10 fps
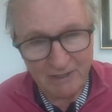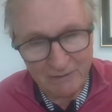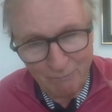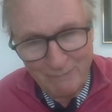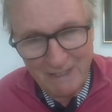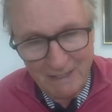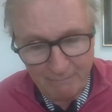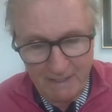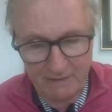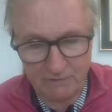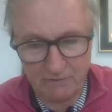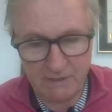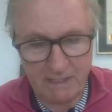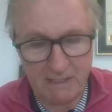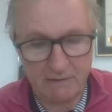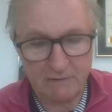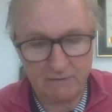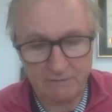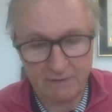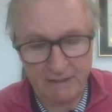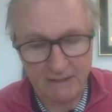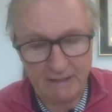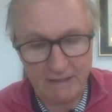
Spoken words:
Let's minimize your tax. Okay.